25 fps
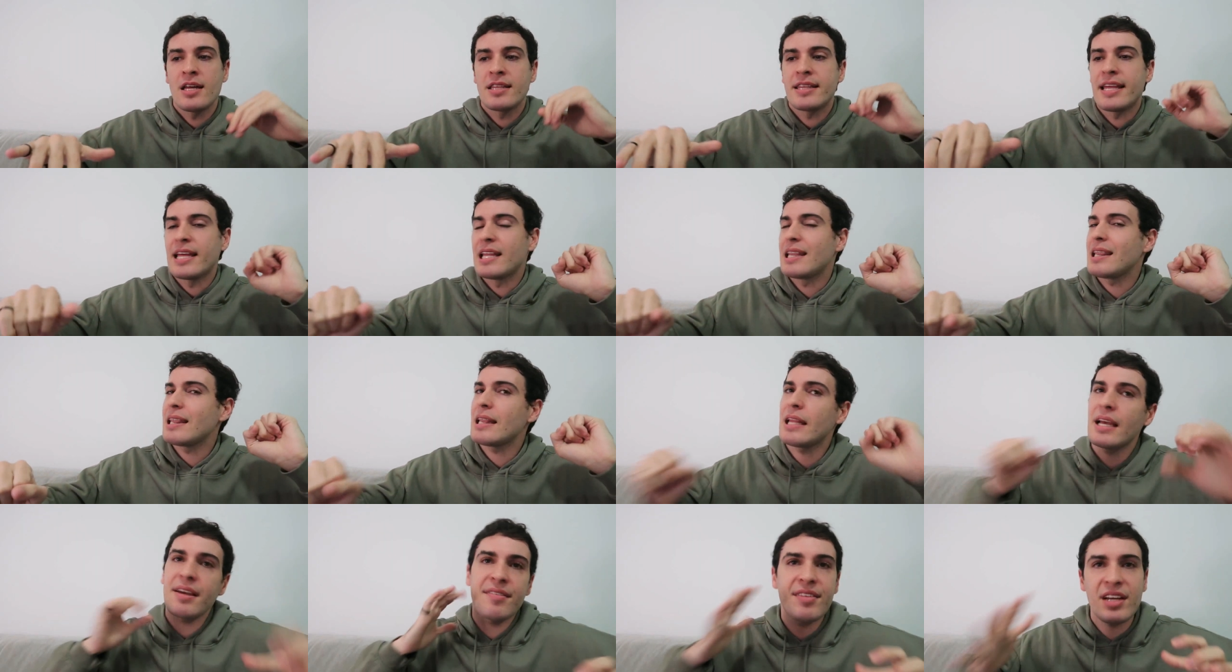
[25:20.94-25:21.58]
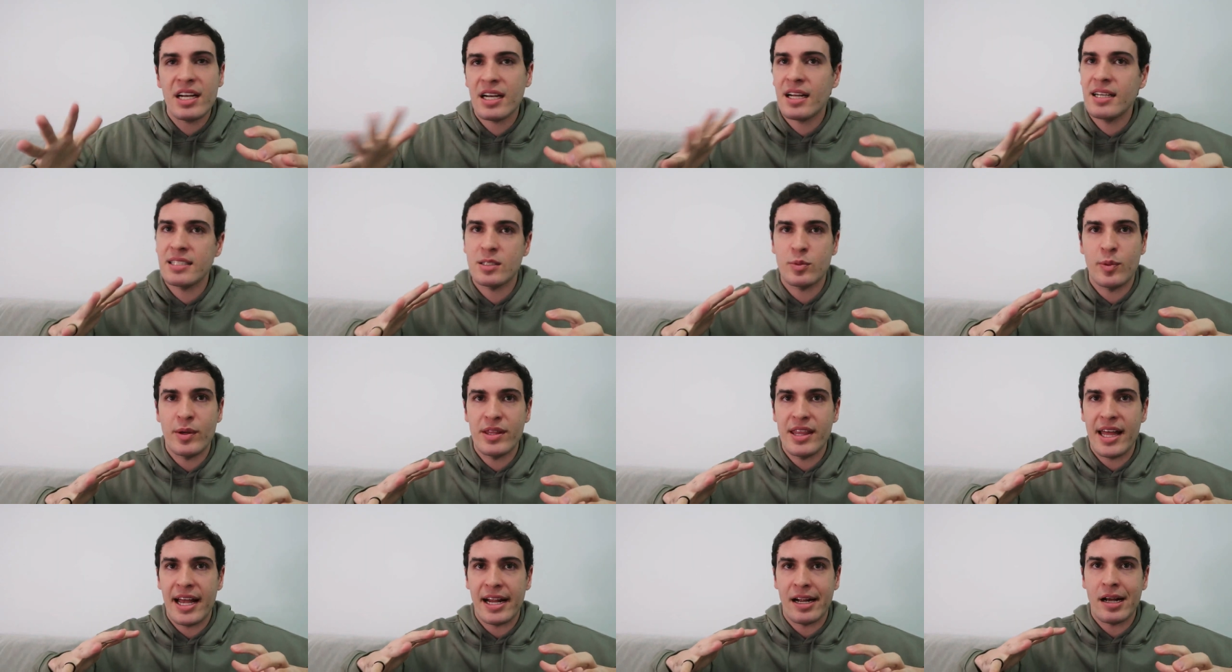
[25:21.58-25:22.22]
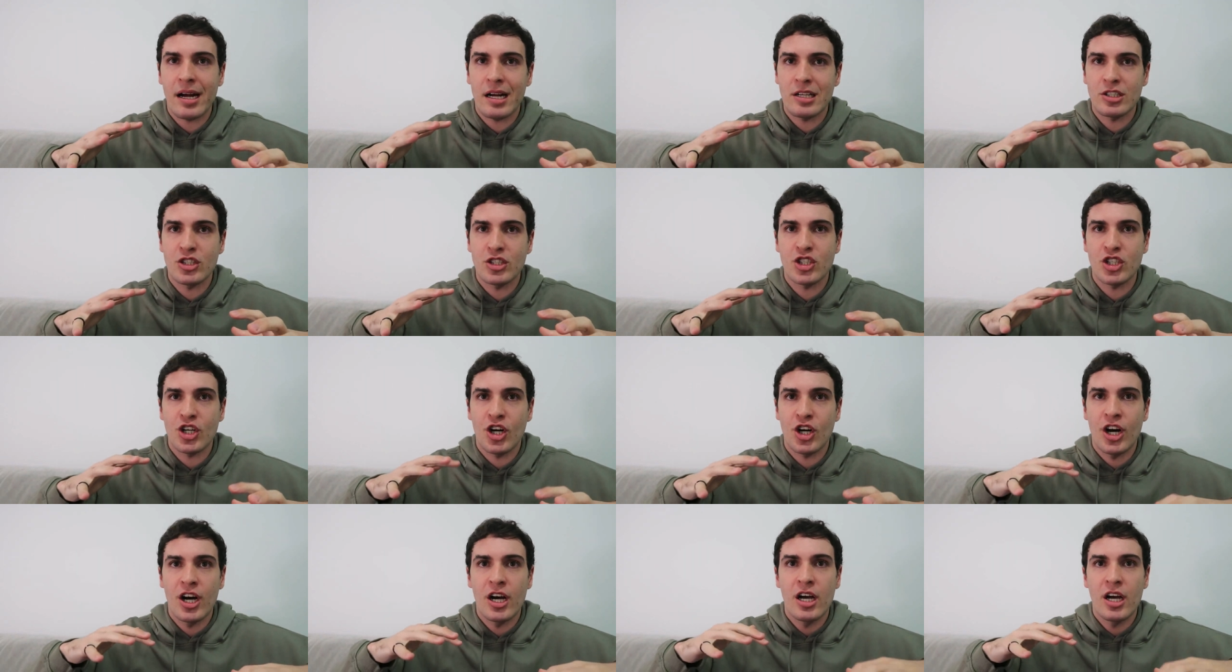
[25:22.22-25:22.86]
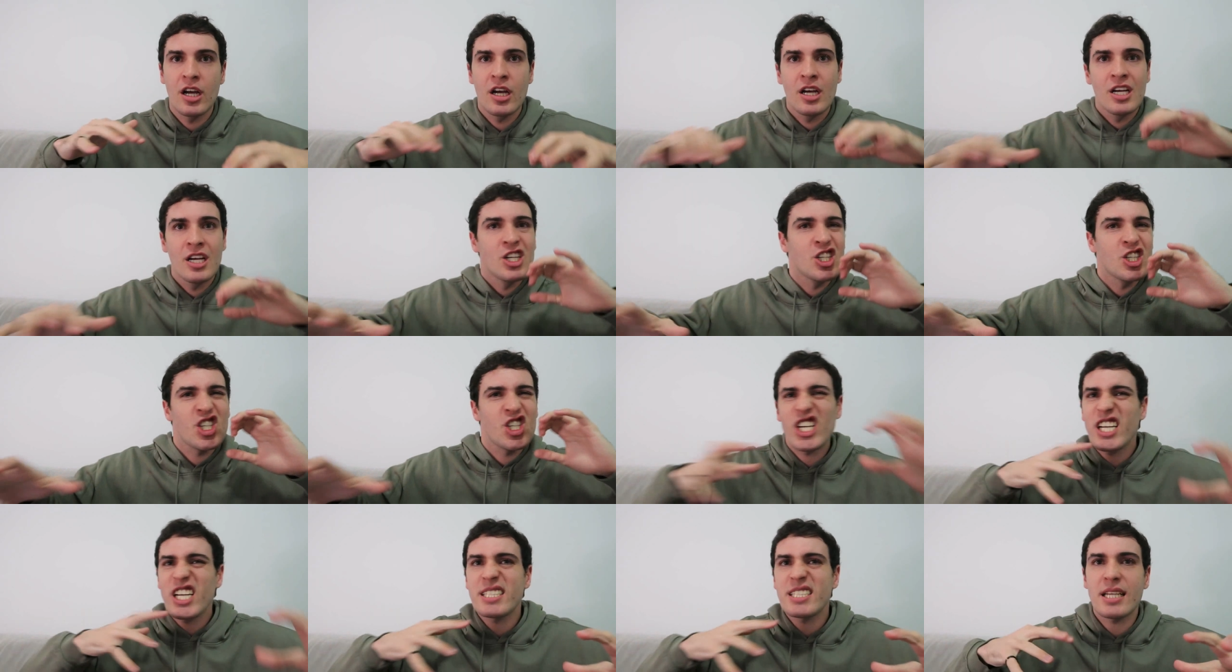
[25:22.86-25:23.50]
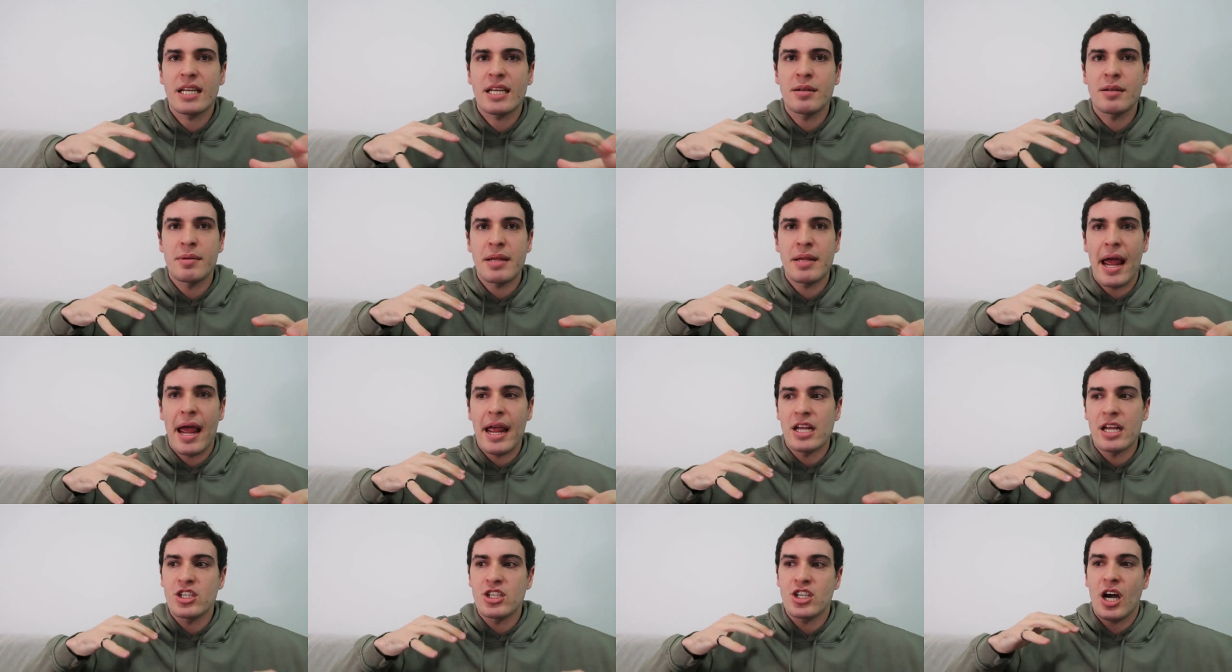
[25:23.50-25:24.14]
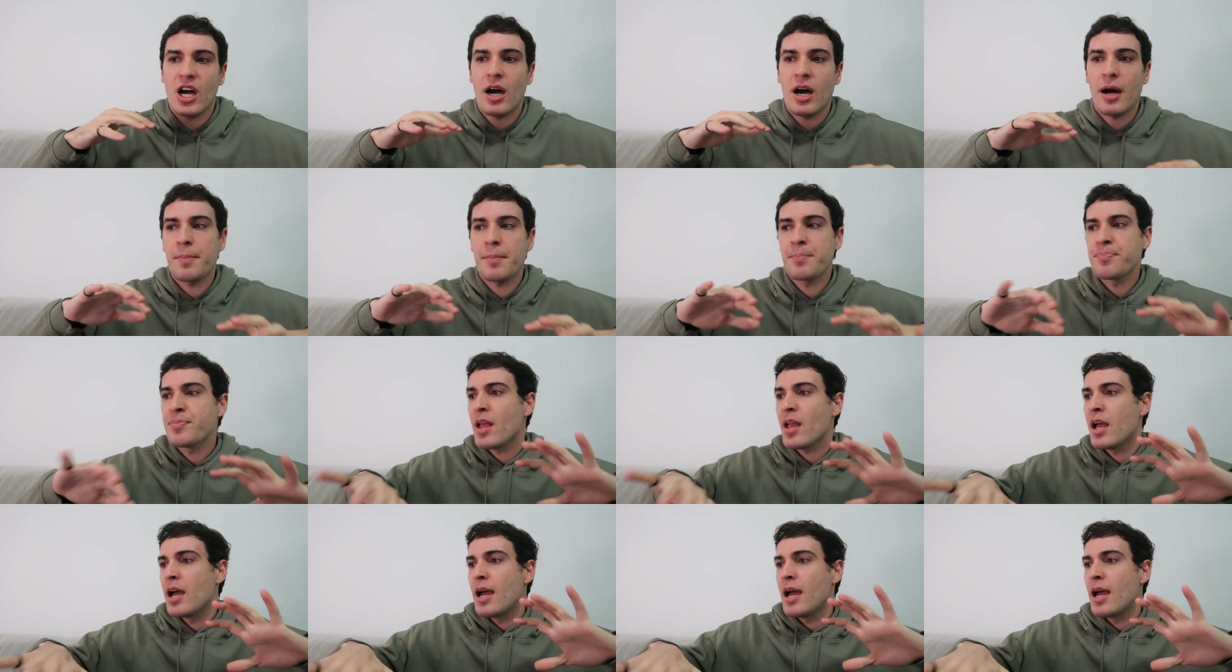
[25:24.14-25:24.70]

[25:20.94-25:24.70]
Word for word: they're leaving us with that gunshot, she's in danger,